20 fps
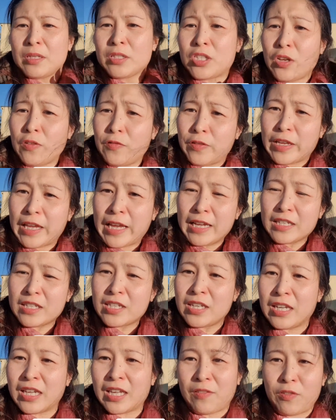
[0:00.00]
don't
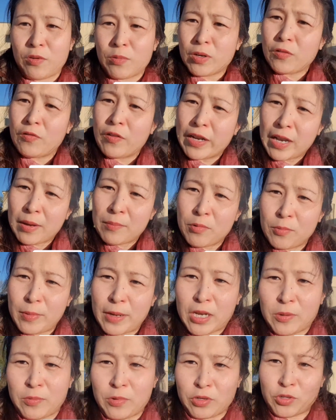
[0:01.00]
forget, if you want to find out more
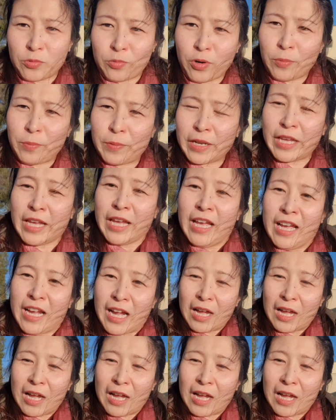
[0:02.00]
about commercial property,